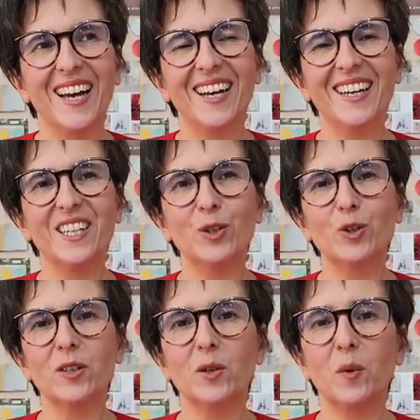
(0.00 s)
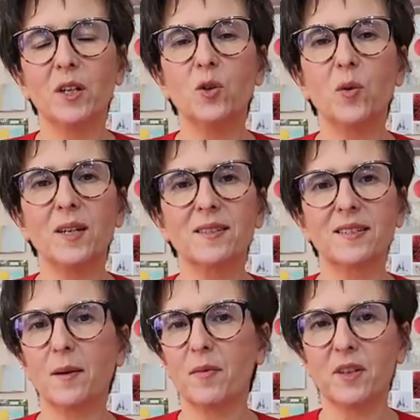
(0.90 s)
usually when you ask
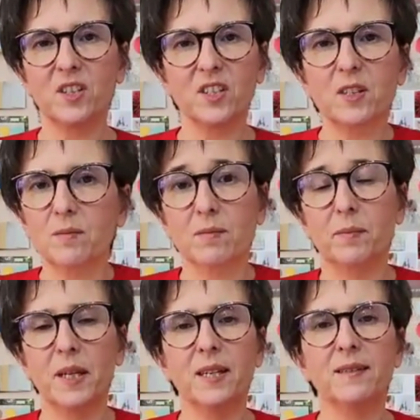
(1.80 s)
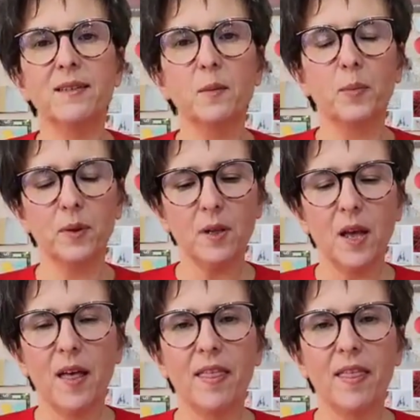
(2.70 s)
something just plain and simple,